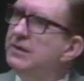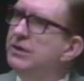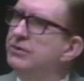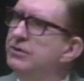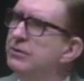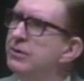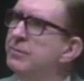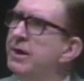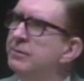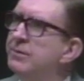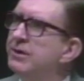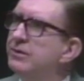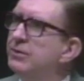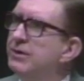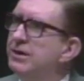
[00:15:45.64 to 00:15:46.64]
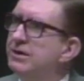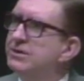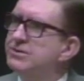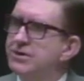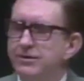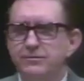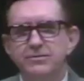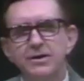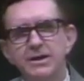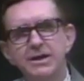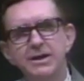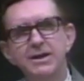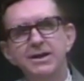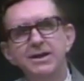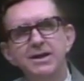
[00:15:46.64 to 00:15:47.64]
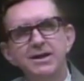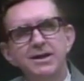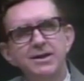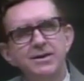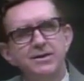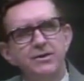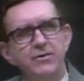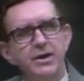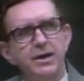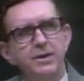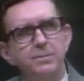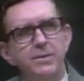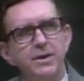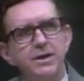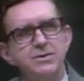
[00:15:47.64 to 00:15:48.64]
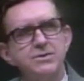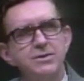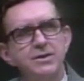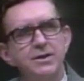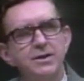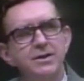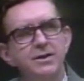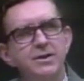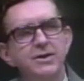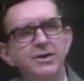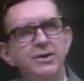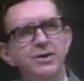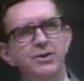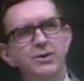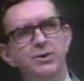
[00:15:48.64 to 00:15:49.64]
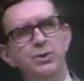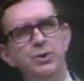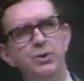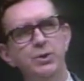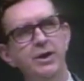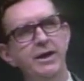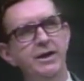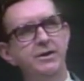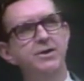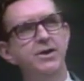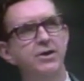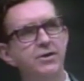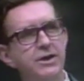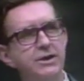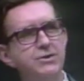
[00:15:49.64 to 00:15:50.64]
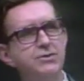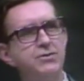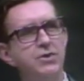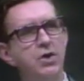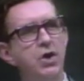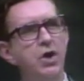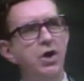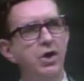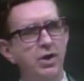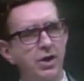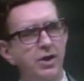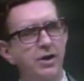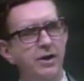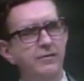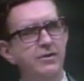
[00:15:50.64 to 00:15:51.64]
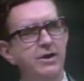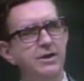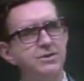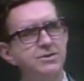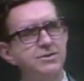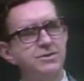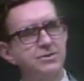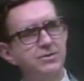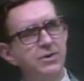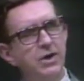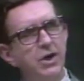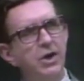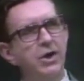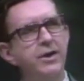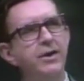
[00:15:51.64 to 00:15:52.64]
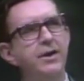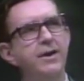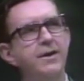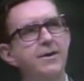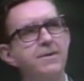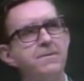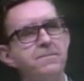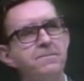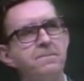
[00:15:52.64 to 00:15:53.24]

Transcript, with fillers: Do you remember the words of the great apostle who encouraged all of us to honor